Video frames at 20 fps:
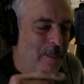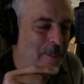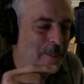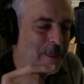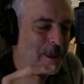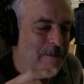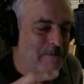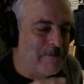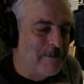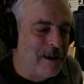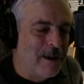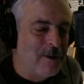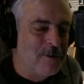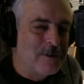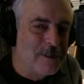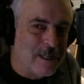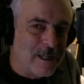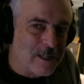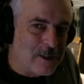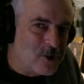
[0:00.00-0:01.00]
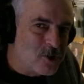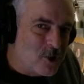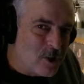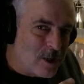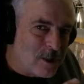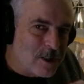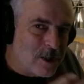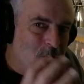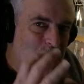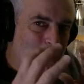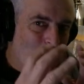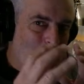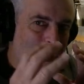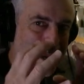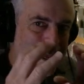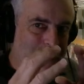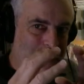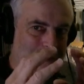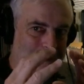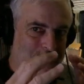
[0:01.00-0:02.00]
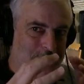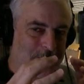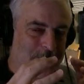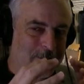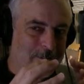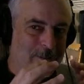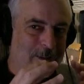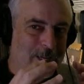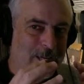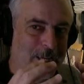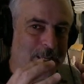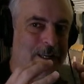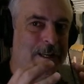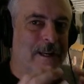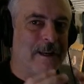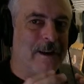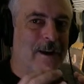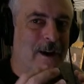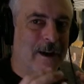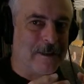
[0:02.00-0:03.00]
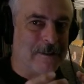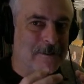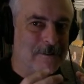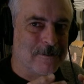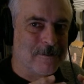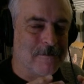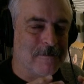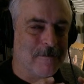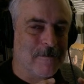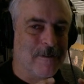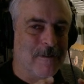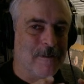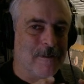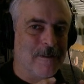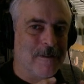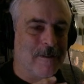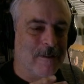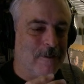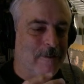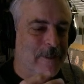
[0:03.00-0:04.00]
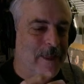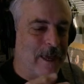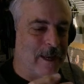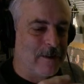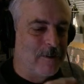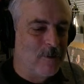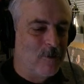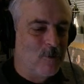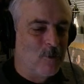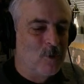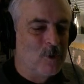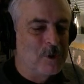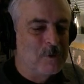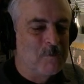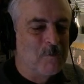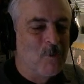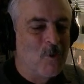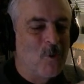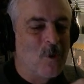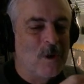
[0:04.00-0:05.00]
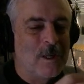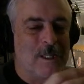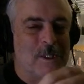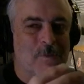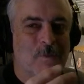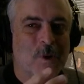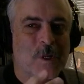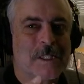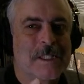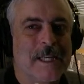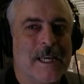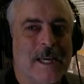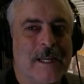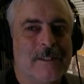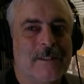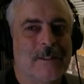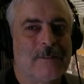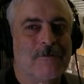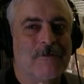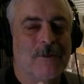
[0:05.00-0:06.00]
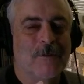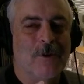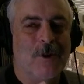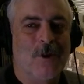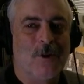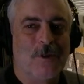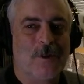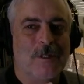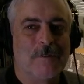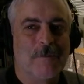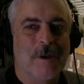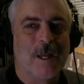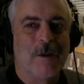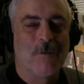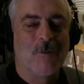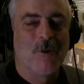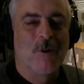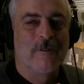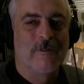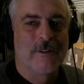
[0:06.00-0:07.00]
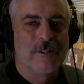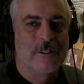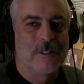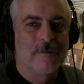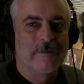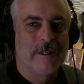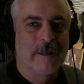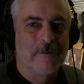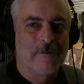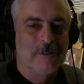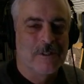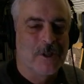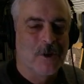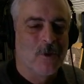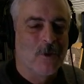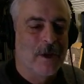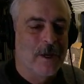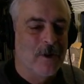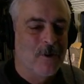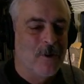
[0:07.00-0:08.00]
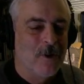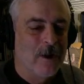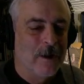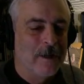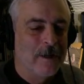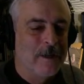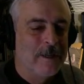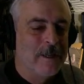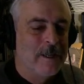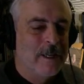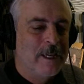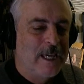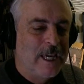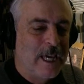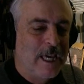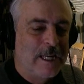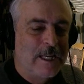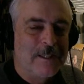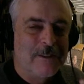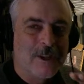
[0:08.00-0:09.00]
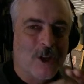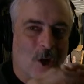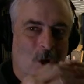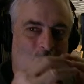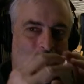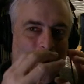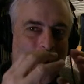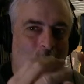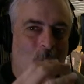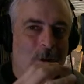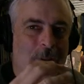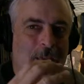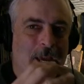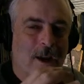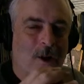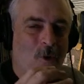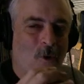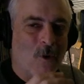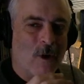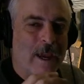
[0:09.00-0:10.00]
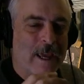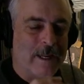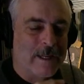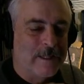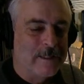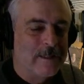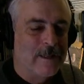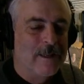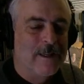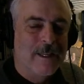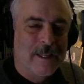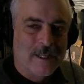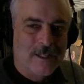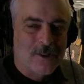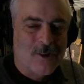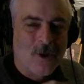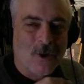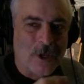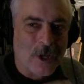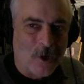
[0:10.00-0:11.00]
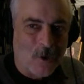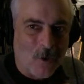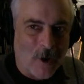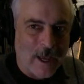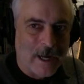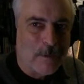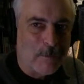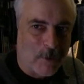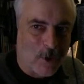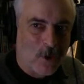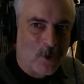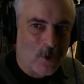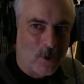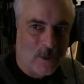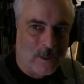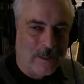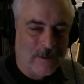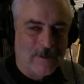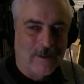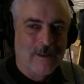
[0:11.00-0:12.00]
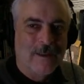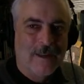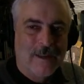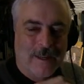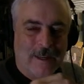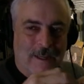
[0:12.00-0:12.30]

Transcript: They found a chunk of granite in a gneiss that was more or less protected from all the metamorphism that was going on. And in the core of that granite, it's called a granite protolith.